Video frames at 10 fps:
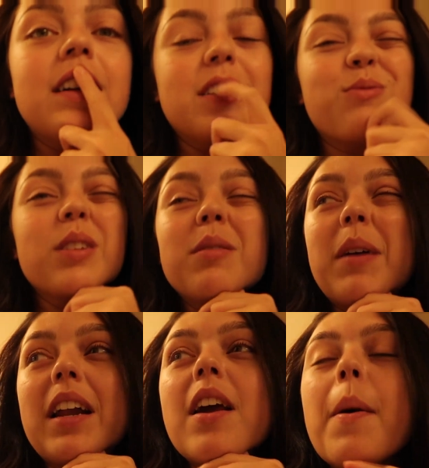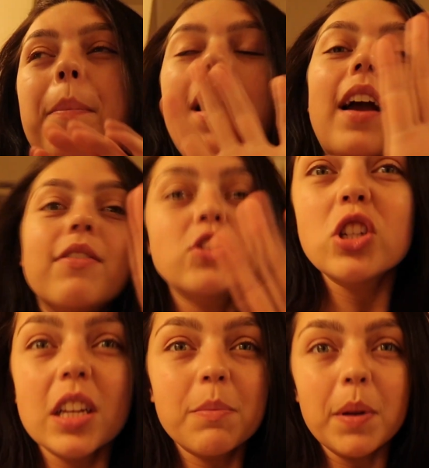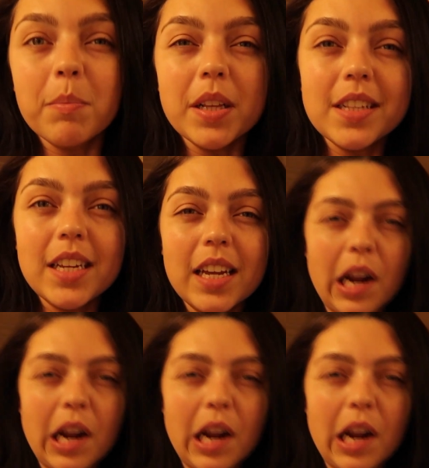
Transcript: It's really bad. But I've just like been busy